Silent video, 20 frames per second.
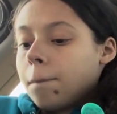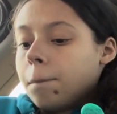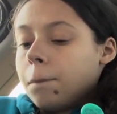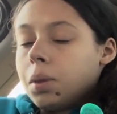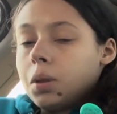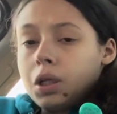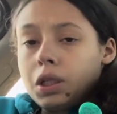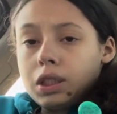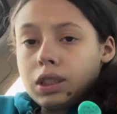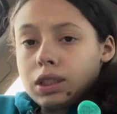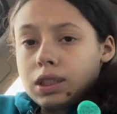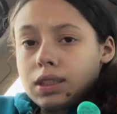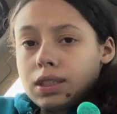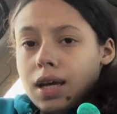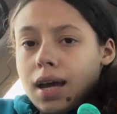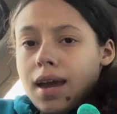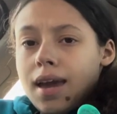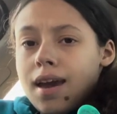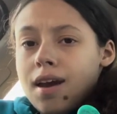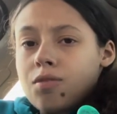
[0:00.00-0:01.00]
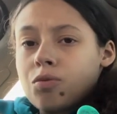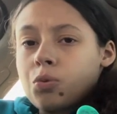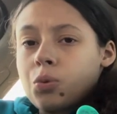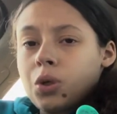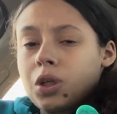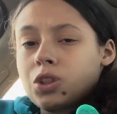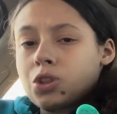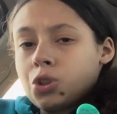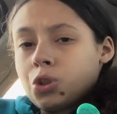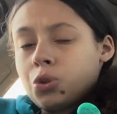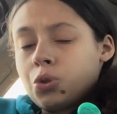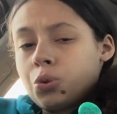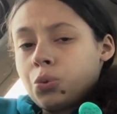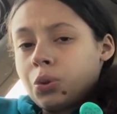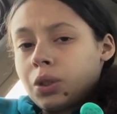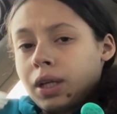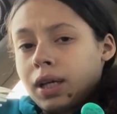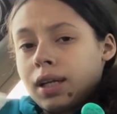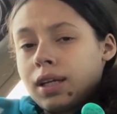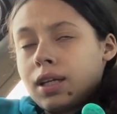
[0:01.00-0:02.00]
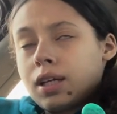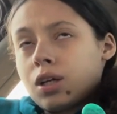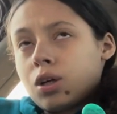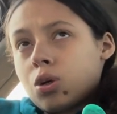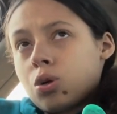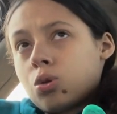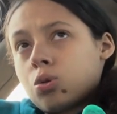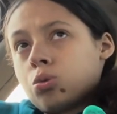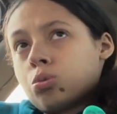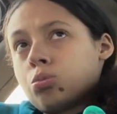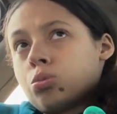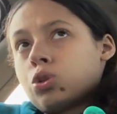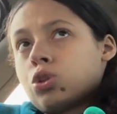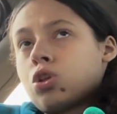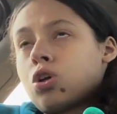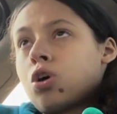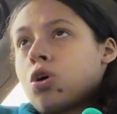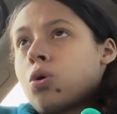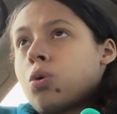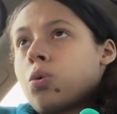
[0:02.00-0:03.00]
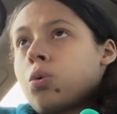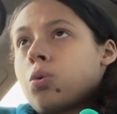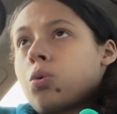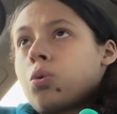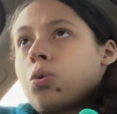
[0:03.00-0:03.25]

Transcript: But I have work to do when I get home, so